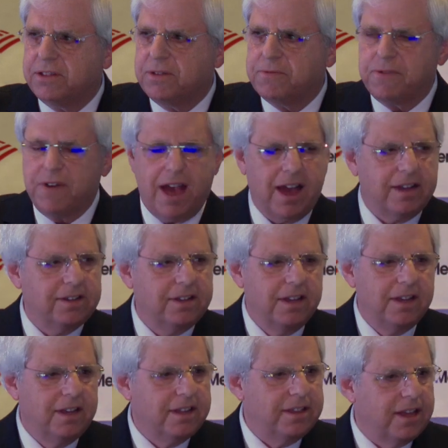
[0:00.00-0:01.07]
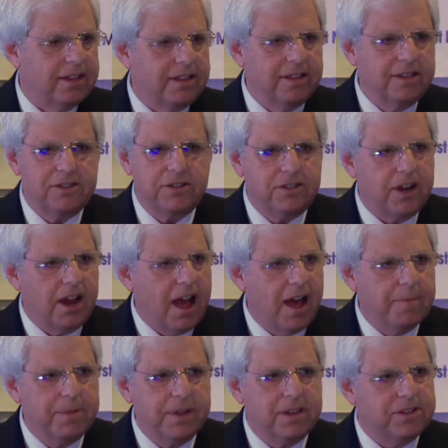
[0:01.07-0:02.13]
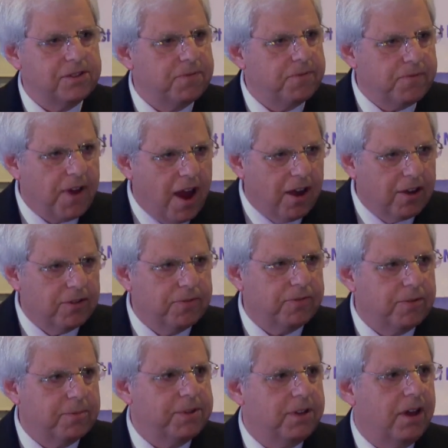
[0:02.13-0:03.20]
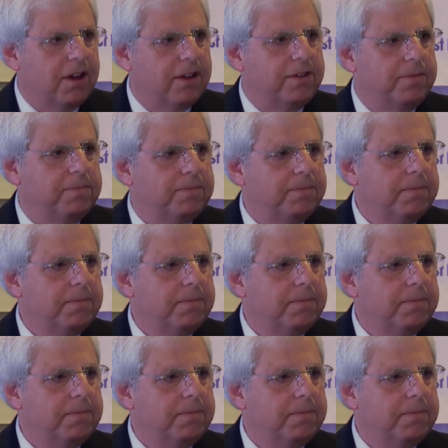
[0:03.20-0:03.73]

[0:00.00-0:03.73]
of the fact that this job is far from done.